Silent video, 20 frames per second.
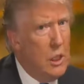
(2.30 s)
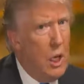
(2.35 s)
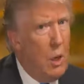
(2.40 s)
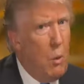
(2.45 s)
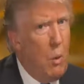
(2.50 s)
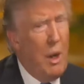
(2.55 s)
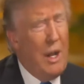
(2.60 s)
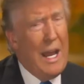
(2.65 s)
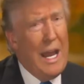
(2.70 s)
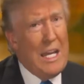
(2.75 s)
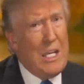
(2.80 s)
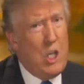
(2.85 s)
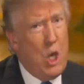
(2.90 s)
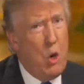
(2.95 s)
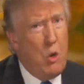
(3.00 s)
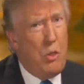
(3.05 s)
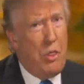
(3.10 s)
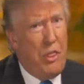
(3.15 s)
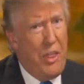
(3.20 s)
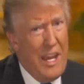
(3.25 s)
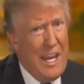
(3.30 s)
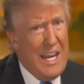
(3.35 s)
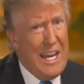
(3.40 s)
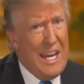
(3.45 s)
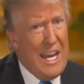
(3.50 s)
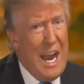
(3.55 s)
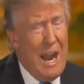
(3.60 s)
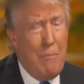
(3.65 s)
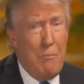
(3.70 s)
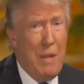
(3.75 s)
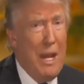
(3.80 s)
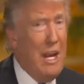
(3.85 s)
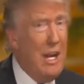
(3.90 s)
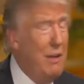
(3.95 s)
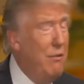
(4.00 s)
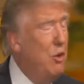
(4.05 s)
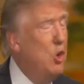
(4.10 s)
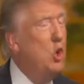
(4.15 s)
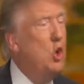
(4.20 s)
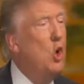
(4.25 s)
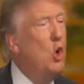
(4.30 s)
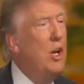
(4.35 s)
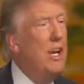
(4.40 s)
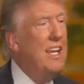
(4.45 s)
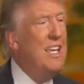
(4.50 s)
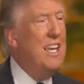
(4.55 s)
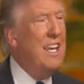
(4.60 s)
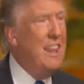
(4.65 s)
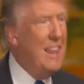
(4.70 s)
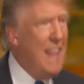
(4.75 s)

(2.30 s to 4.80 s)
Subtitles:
Well, I'm not even sure he did